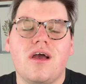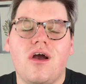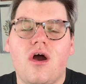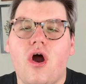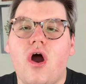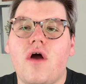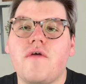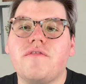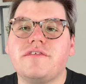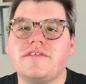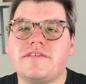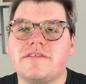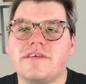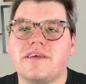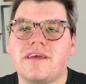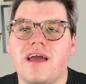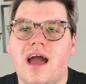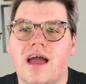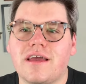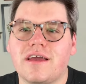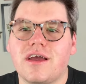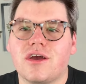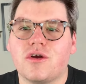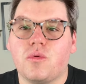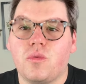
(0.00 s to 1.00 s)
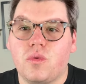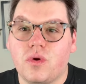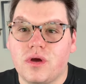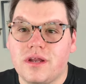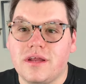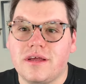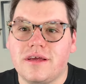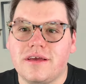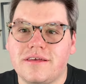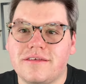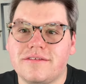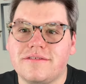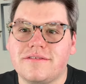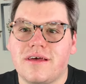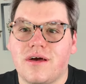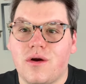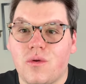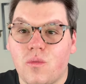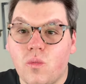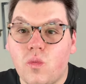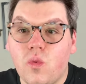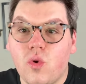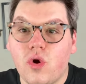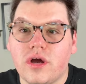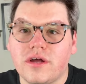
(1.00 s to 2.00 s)
Obviously, Guaiac wood is
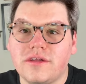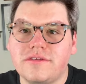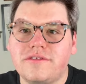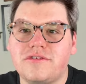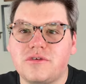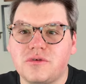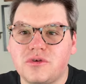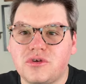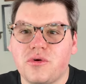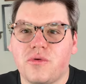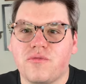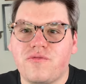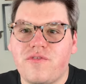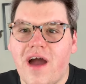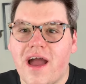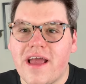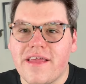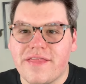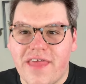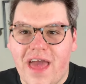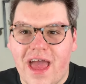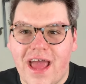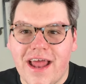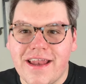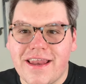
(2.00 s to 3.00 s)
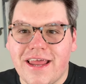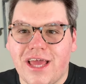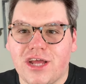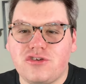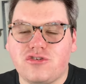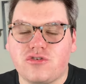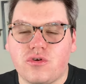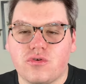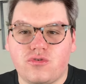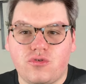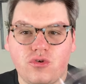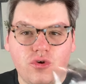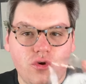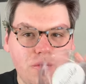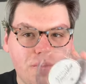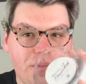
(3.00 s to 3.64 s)
wood, so you'll find that in nature too,